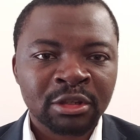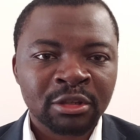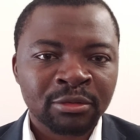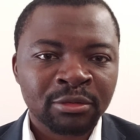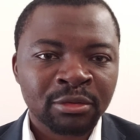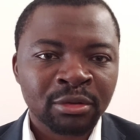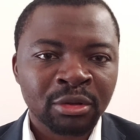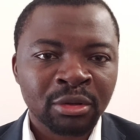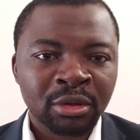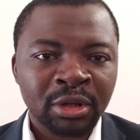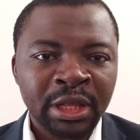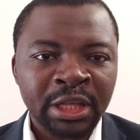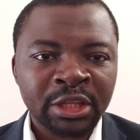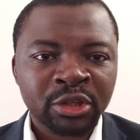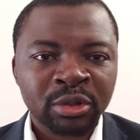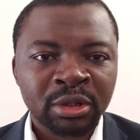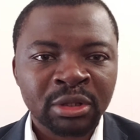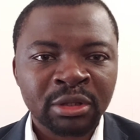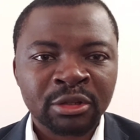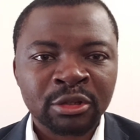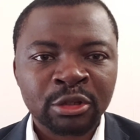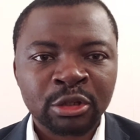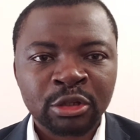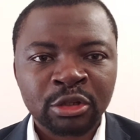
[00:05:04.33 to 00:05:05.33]
if you're not
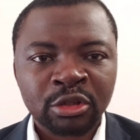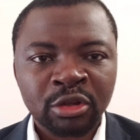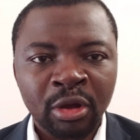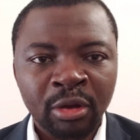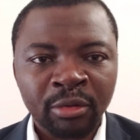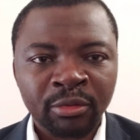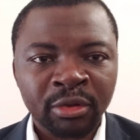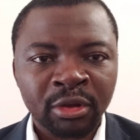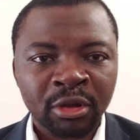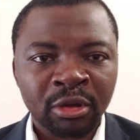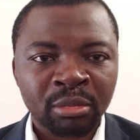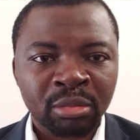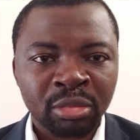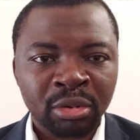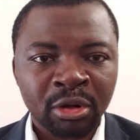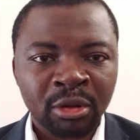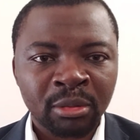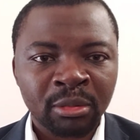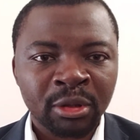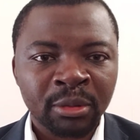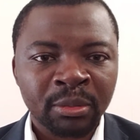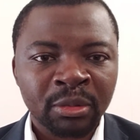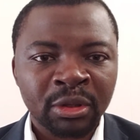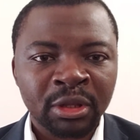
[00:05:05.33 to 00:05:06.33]
actually solving a
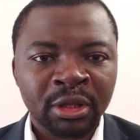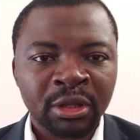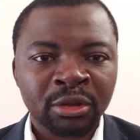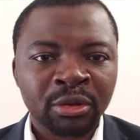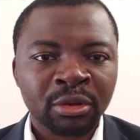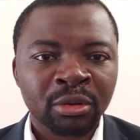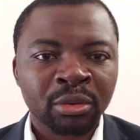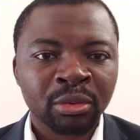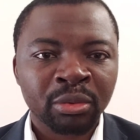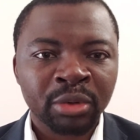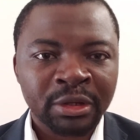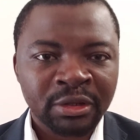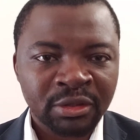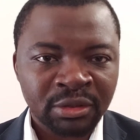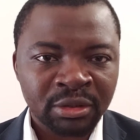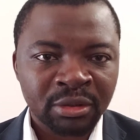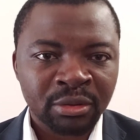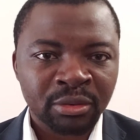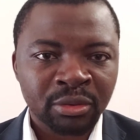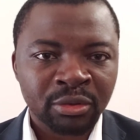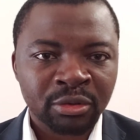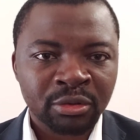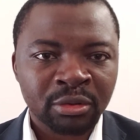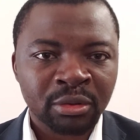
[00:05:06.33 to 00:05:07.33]
problem, then you're wasting
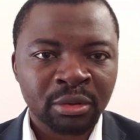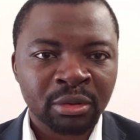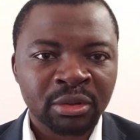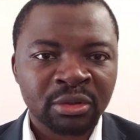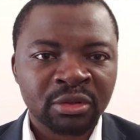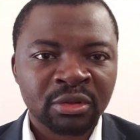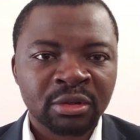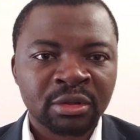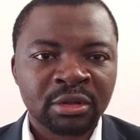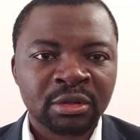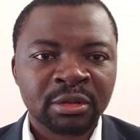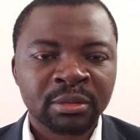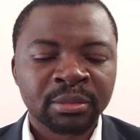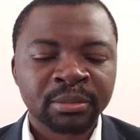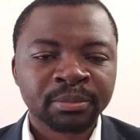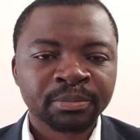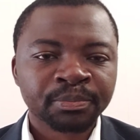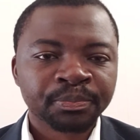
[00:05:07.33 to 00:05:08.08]
resources.